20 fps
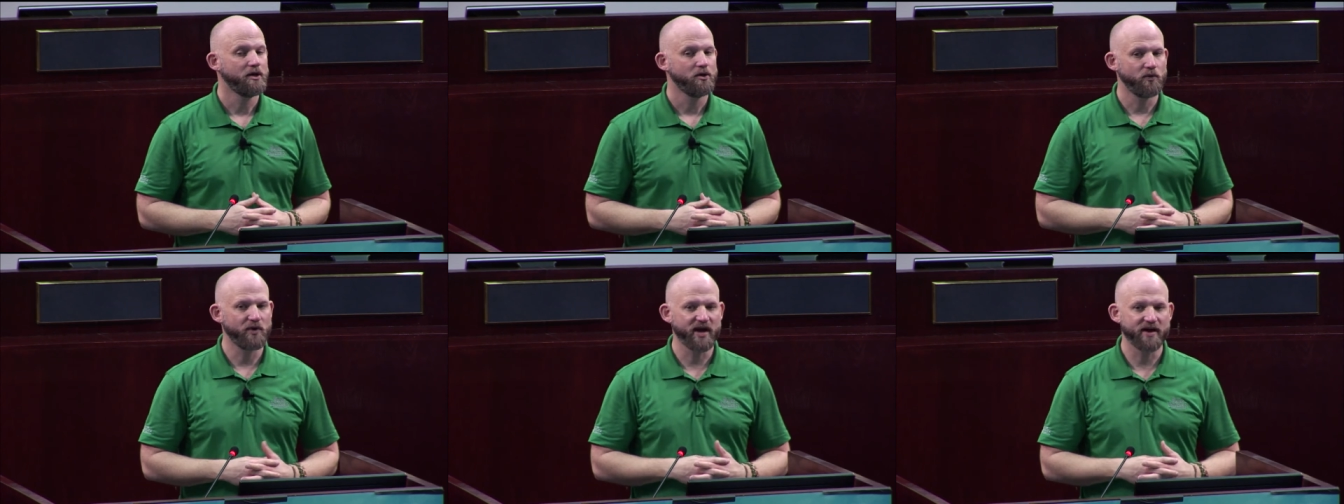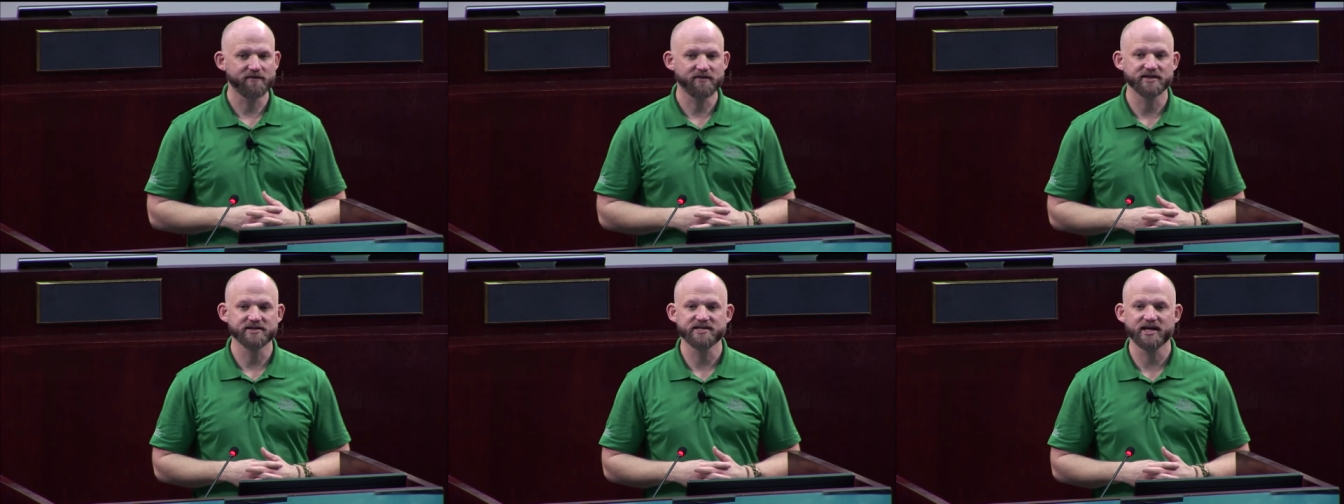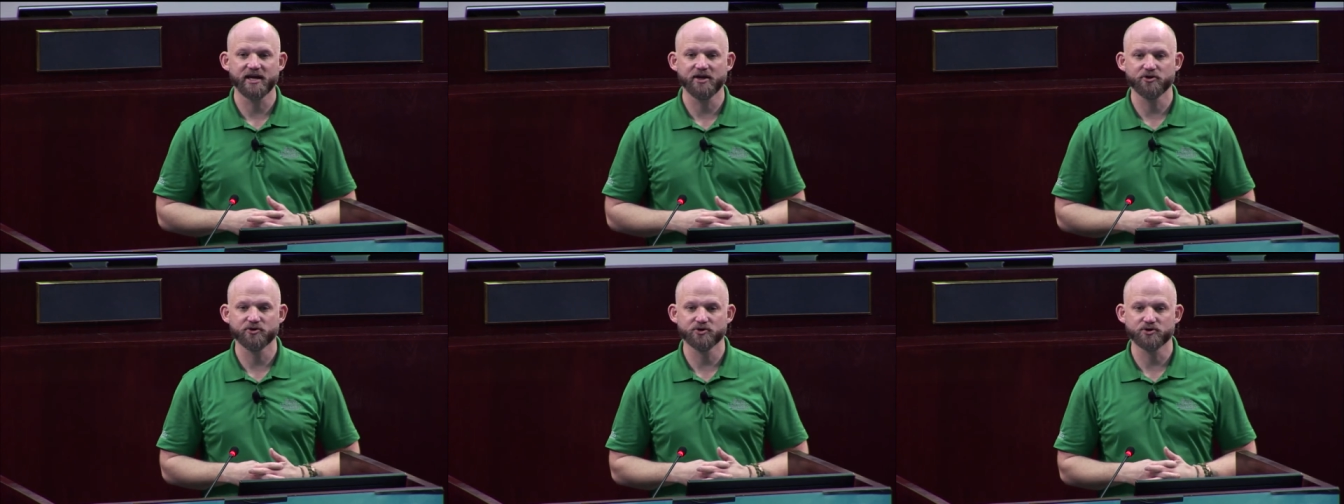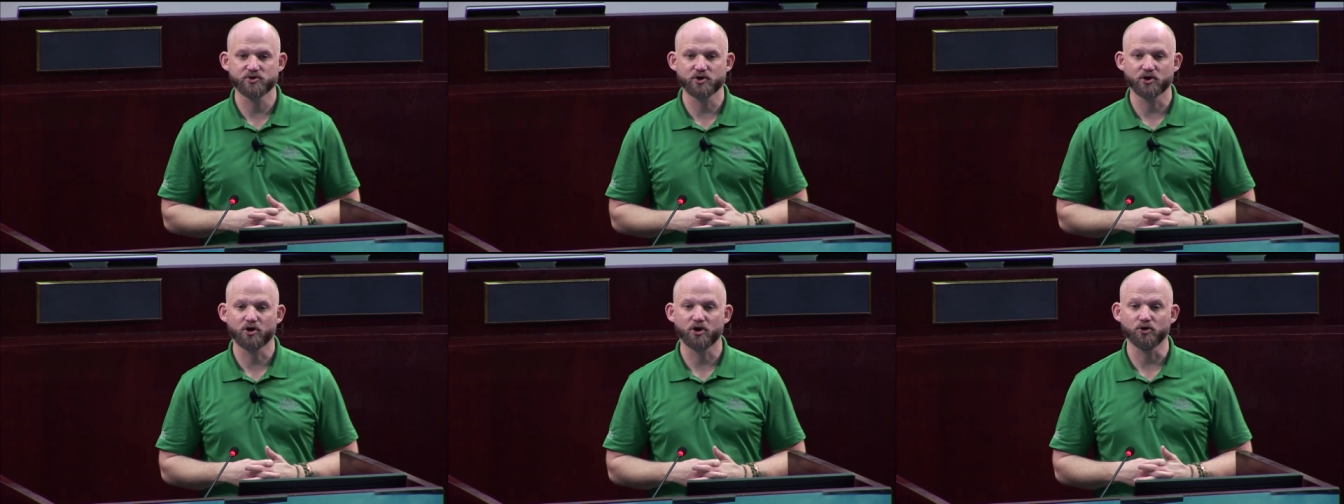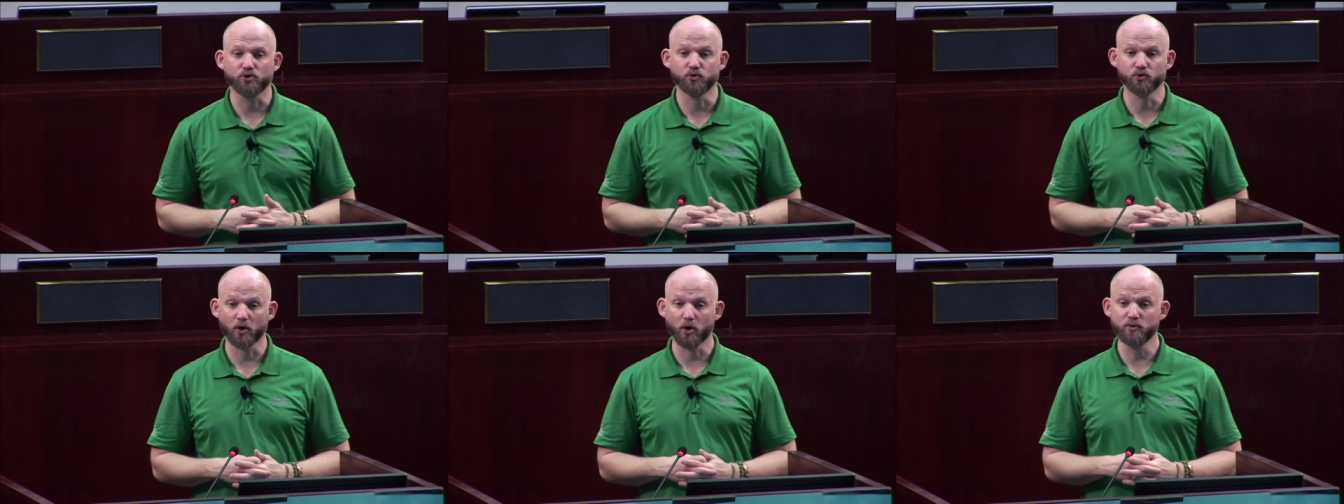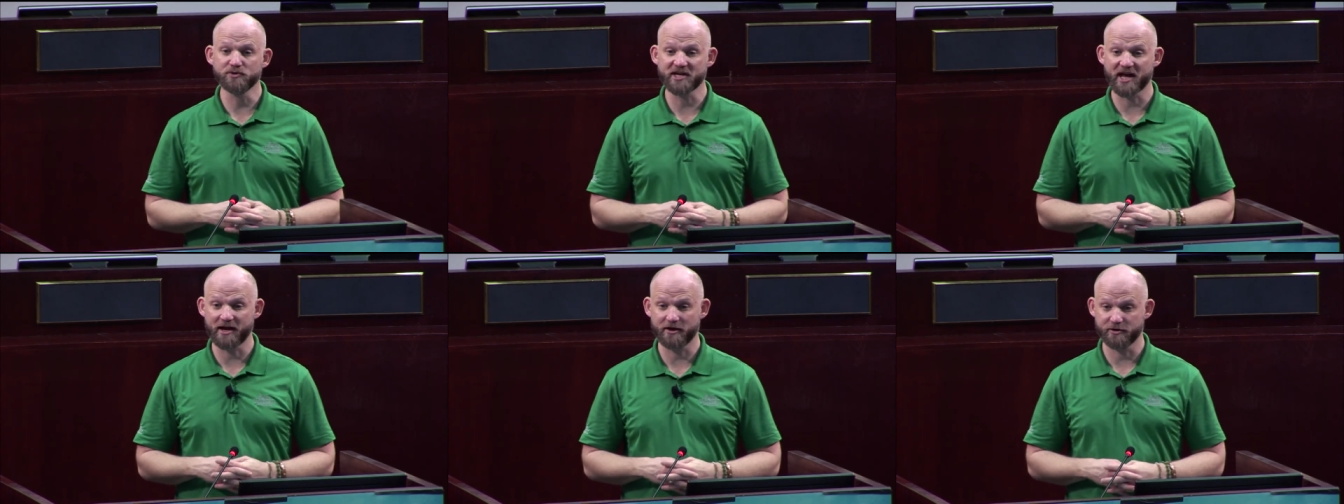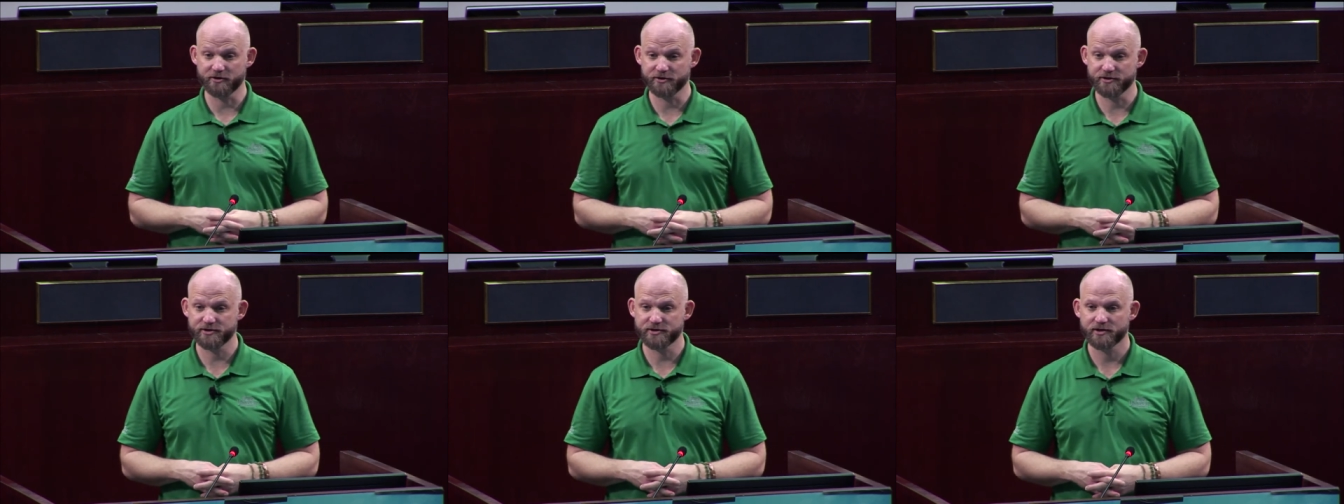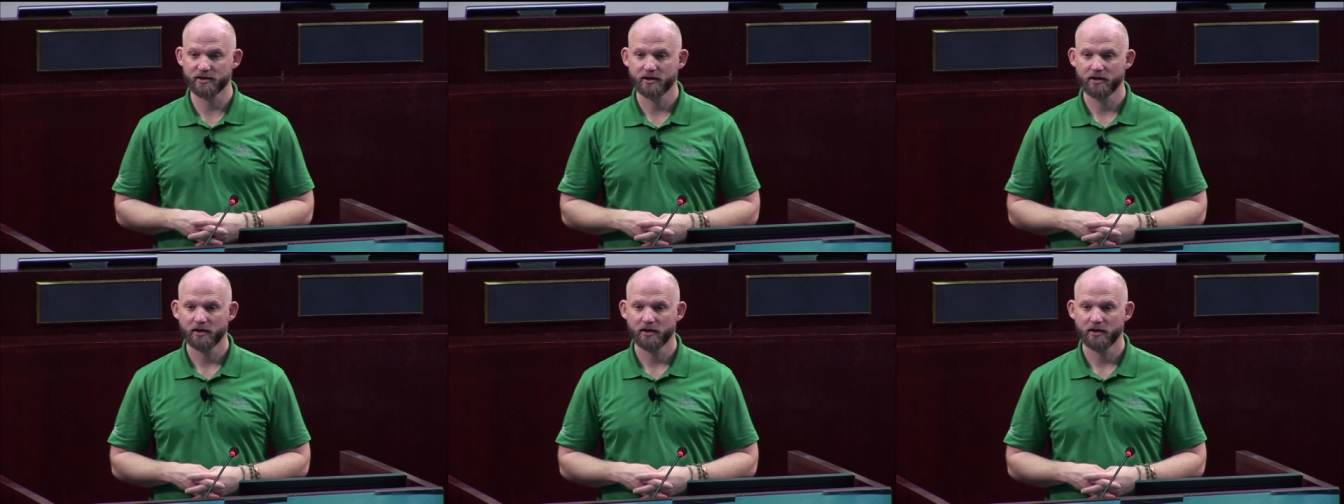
We have containers, they're called growtainers.